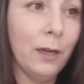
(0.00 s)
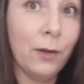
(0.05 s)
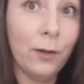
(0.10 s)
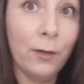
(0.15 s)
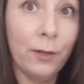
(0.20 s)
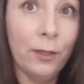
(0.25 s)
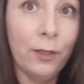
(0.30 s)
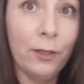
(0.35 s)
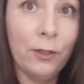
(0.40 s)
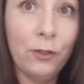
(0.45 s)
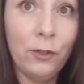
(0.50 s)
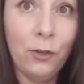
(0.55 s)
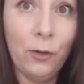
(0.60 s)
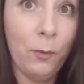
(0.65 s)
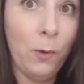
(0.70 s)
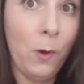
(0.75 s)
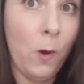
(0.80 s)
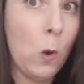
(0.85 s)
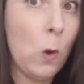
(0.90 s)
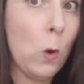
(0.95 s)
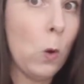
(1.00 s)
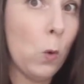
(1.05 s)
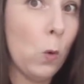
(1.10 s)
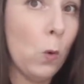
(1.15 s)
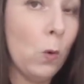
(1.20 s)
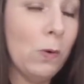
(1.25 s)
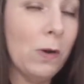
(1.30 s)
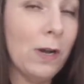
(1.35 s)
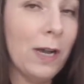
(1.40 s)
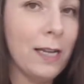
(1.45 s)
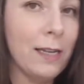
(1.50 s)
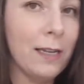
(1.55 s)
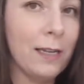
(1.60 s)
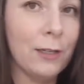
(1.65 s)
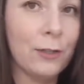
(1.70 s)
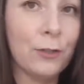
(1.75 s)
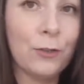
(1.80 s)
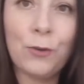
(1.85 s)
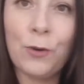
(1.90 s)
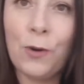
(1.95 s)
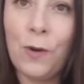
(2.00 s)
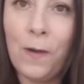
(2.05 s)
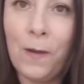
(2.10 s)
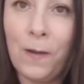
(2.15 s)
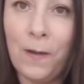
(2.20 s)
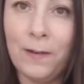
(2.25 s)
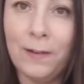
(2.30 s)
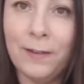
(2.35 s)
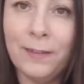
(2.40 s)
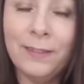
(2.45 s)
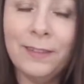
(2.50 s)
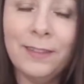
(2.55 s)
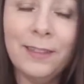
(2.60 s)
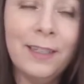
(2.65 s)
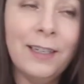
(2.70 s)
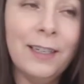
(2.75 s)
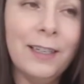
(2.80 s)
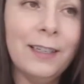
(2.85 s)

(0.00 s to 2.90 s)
I'm going to do a haul and a try on.